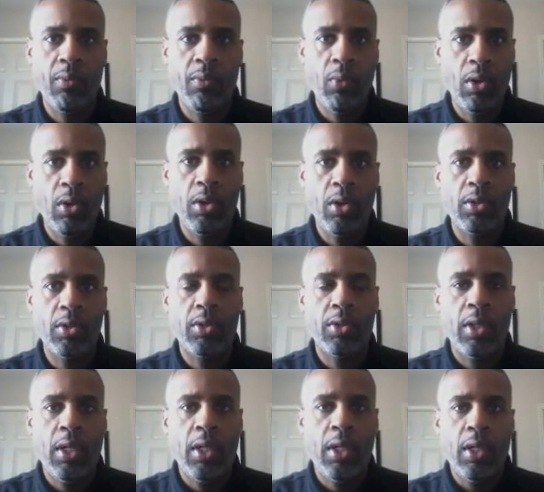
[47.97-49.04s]
want
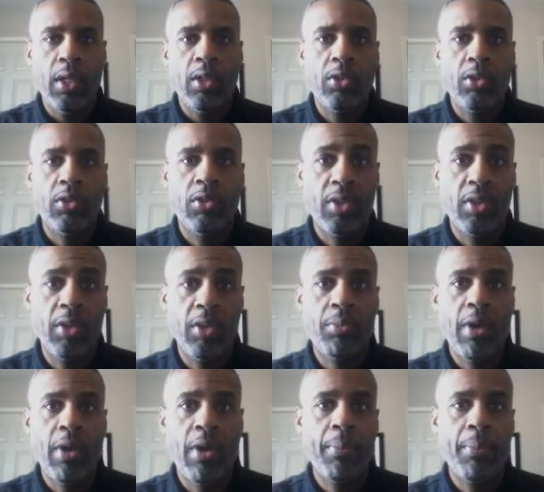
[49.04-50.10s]
to sell the
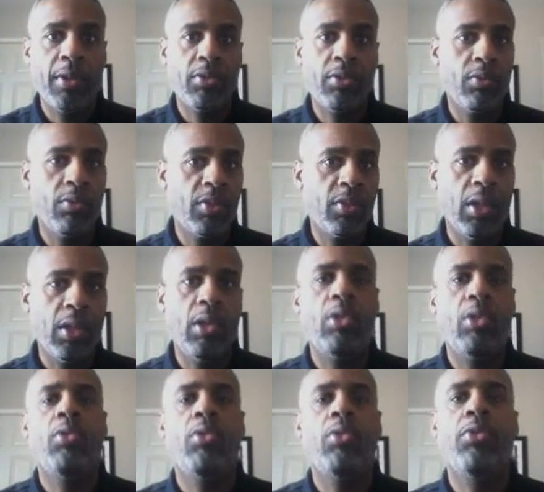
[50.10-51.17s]
properties through
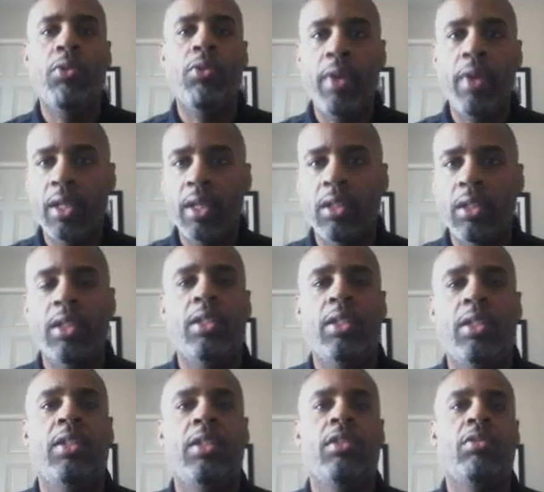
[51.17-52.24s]
Zillow, through
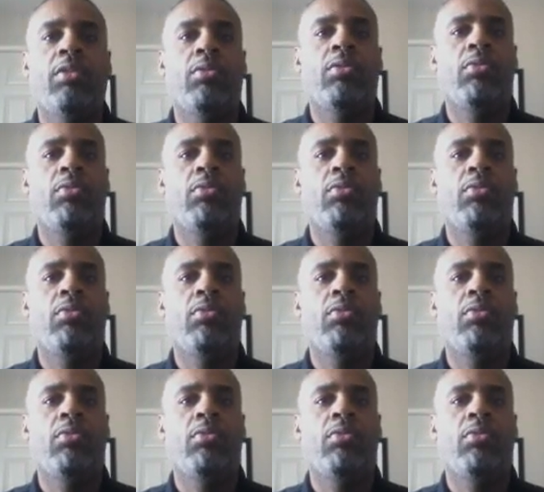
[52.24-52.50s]
Craigslist,